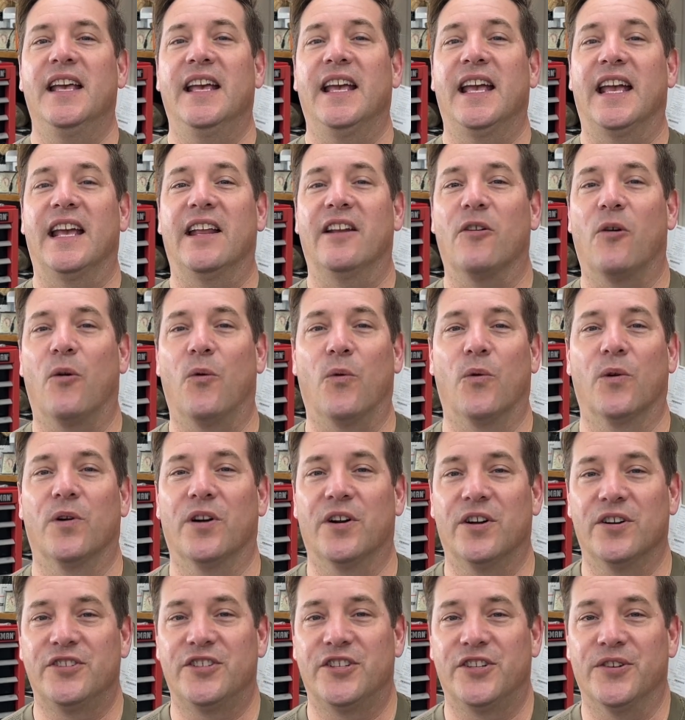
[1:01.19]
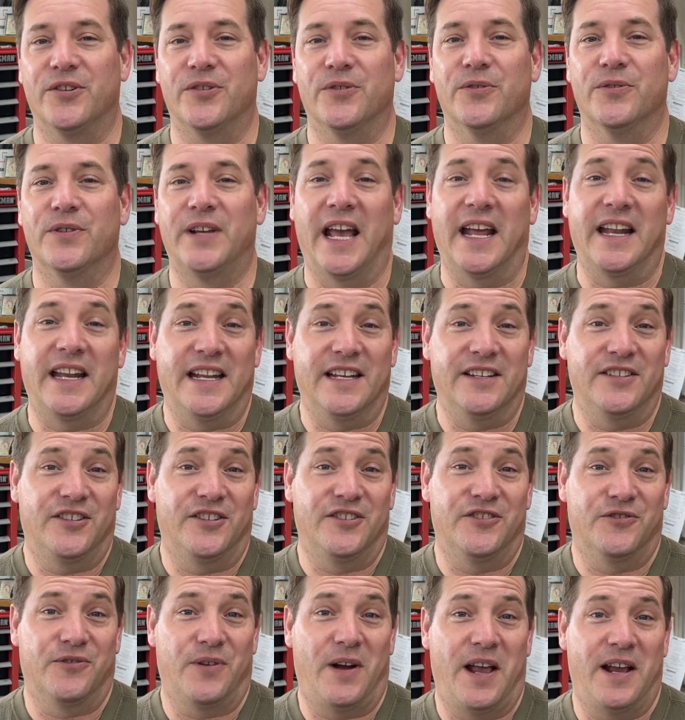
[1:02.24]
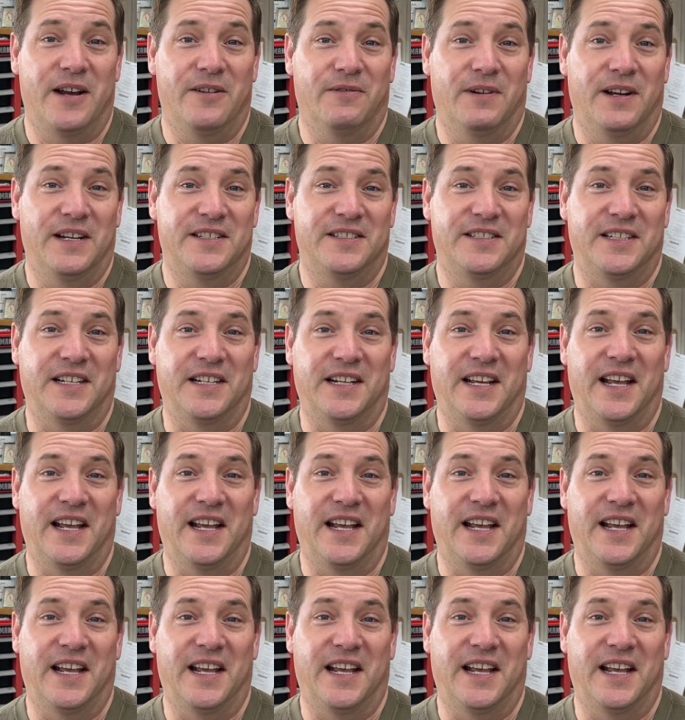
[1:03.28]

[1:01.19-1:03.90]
in order to get into drag racing.